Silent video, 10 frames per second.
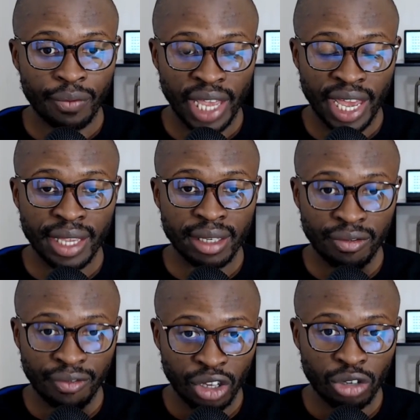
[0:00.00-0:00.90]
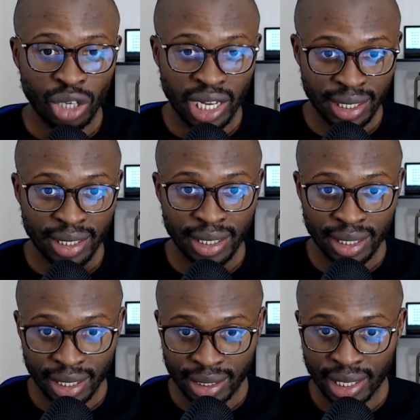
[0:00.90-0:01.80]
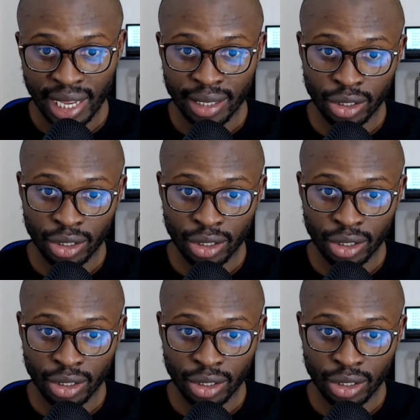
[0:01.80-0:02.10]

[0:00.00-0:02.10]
There is 366 days.